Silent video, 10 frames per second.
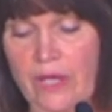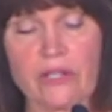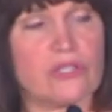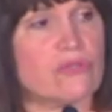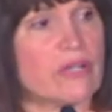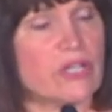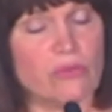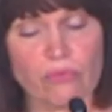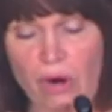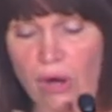
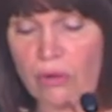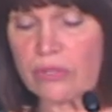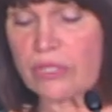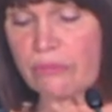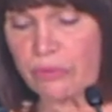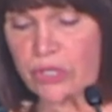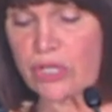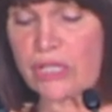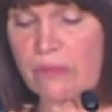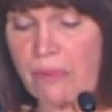constructing roads and
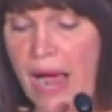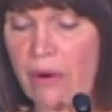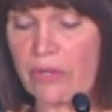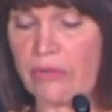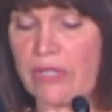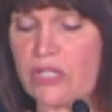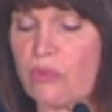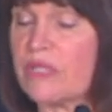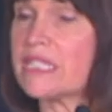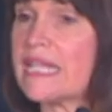bridges and power grids to
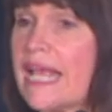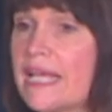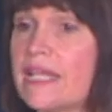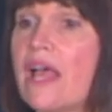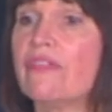withstand